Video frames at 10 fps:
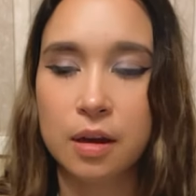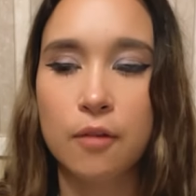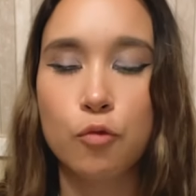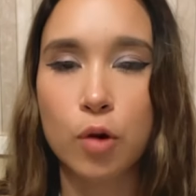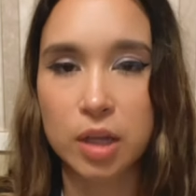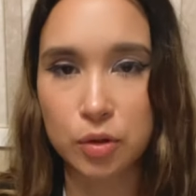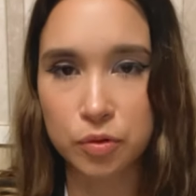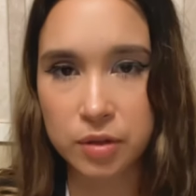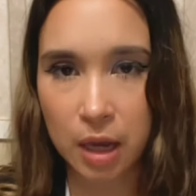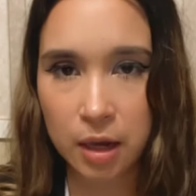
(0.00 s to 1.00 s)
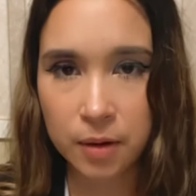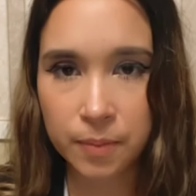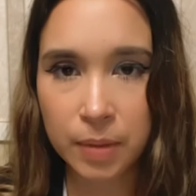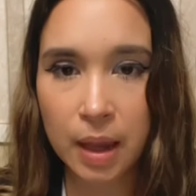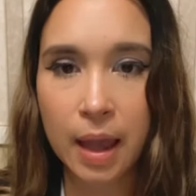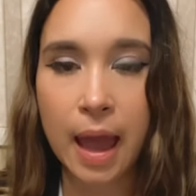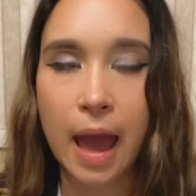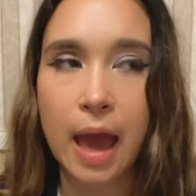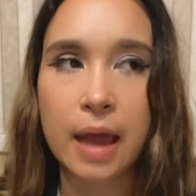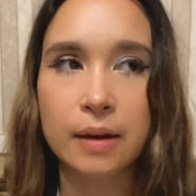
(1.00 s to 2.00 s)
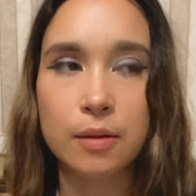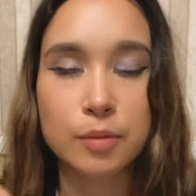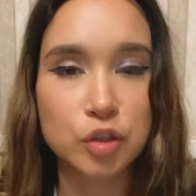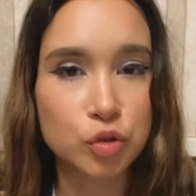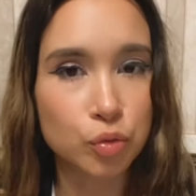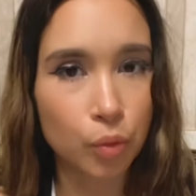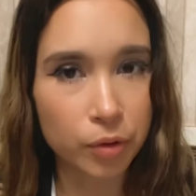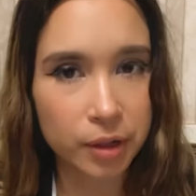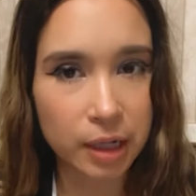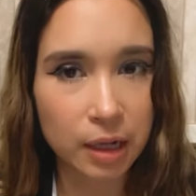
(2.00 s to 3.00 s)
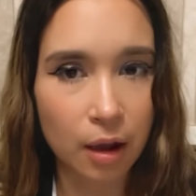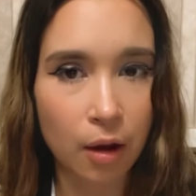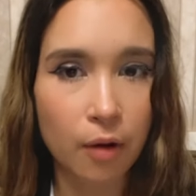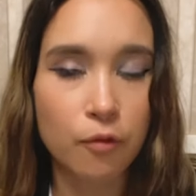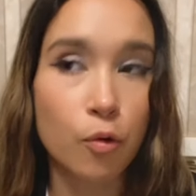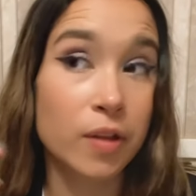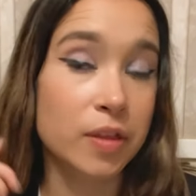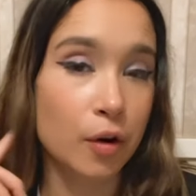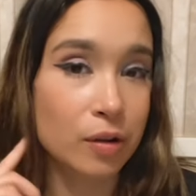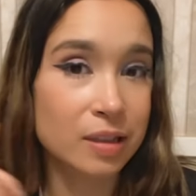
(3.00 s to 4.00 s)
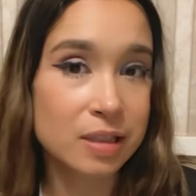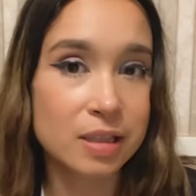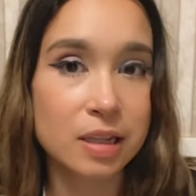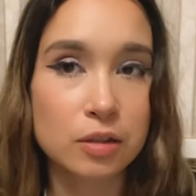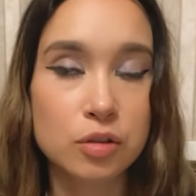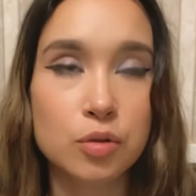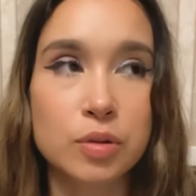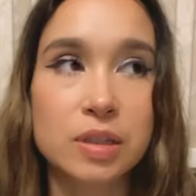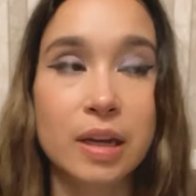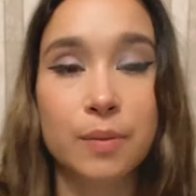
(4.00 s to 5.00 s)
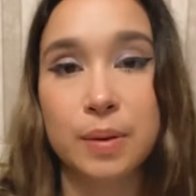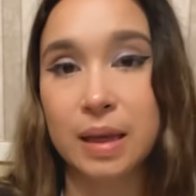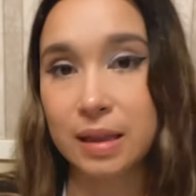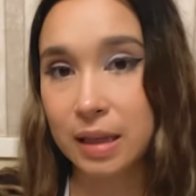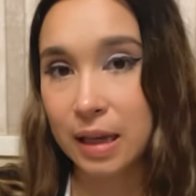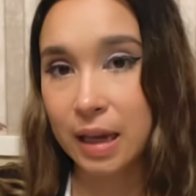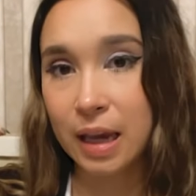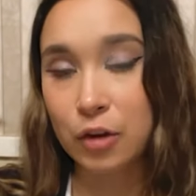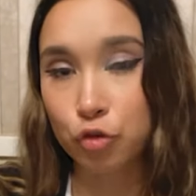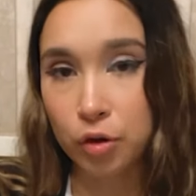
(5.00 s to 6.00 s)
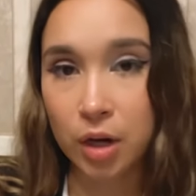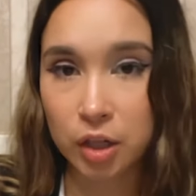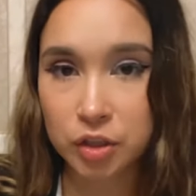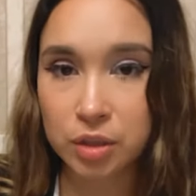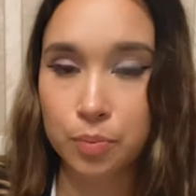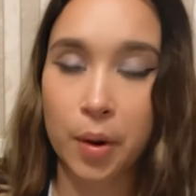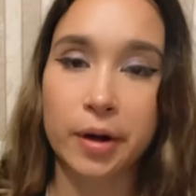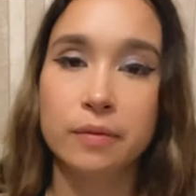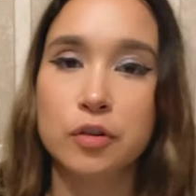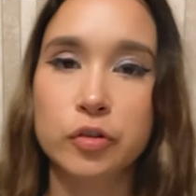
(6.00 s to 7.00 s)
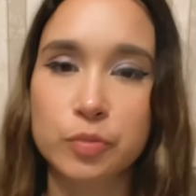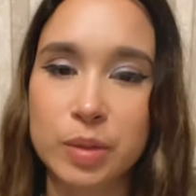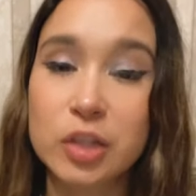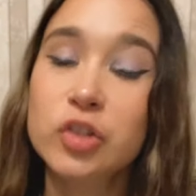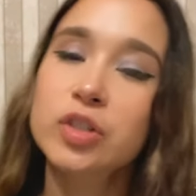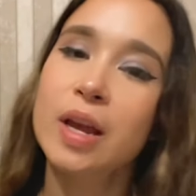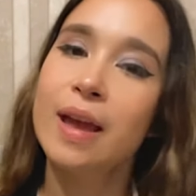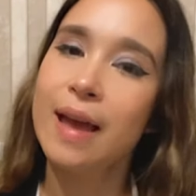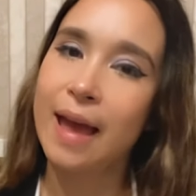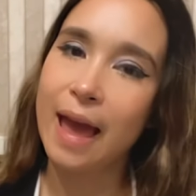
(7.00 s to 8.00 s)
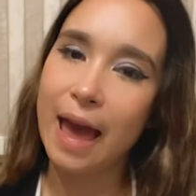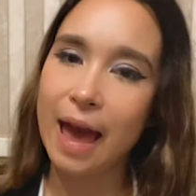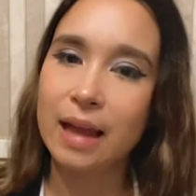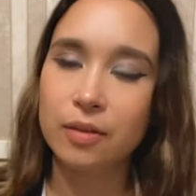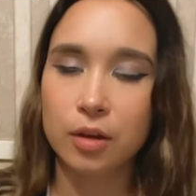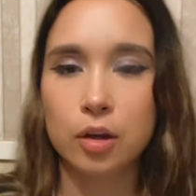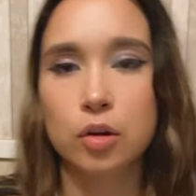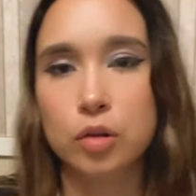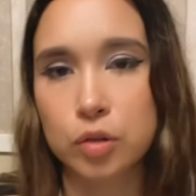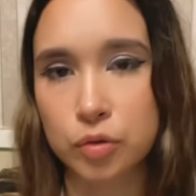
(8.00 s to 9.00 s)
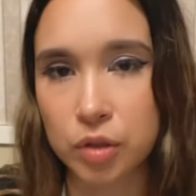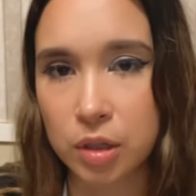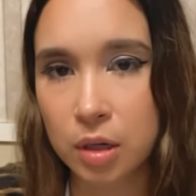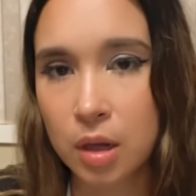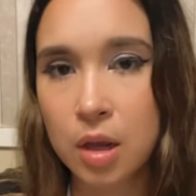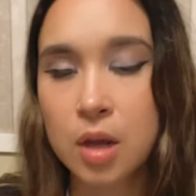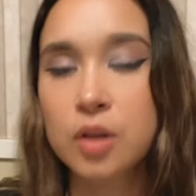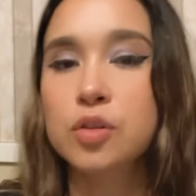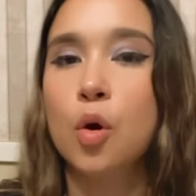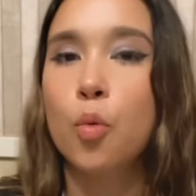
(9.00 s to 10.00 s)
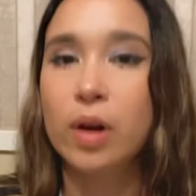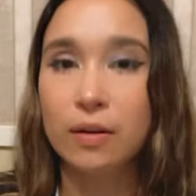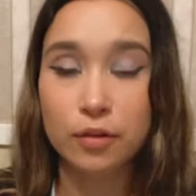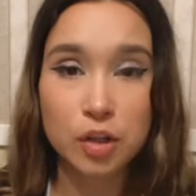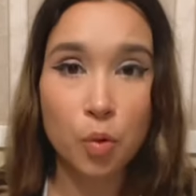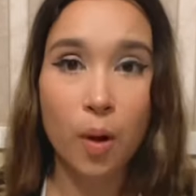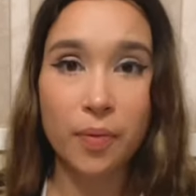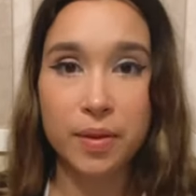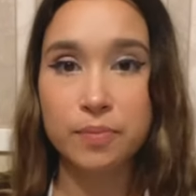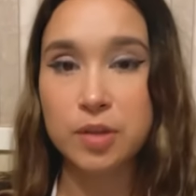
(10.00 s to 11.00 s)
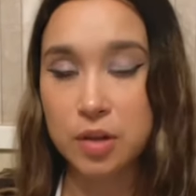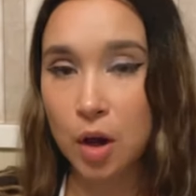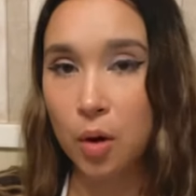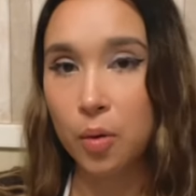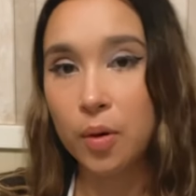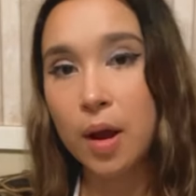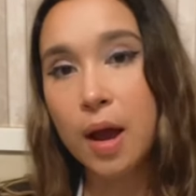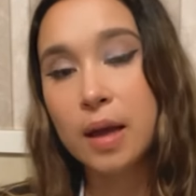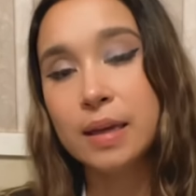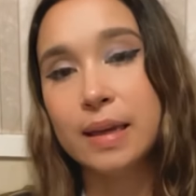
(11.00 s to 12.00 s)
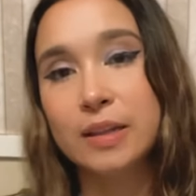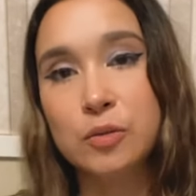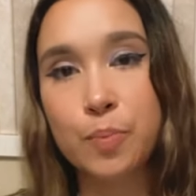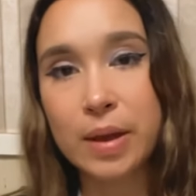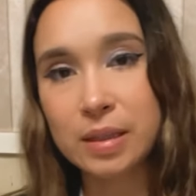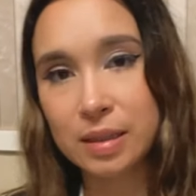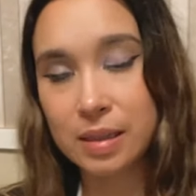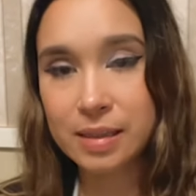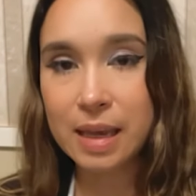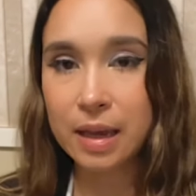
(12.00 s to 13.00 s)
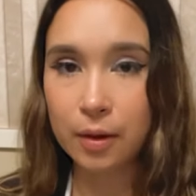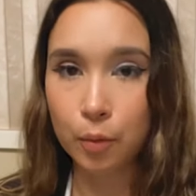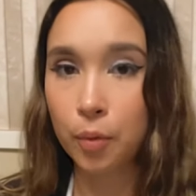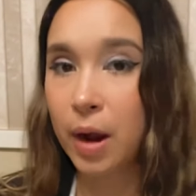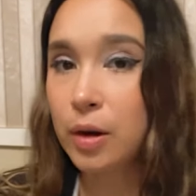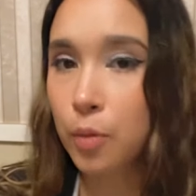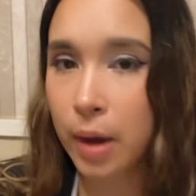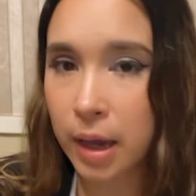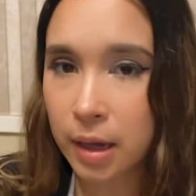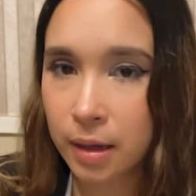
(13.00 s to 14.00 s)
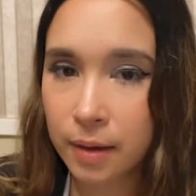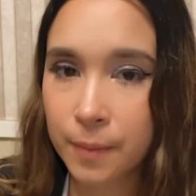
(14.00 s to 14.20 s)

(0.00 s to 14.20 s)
of what you say. And the majority of what they're listening to is going to be at the introduction part of your speech and the conclusion. So whatever you want them to know, it's best to say it right away,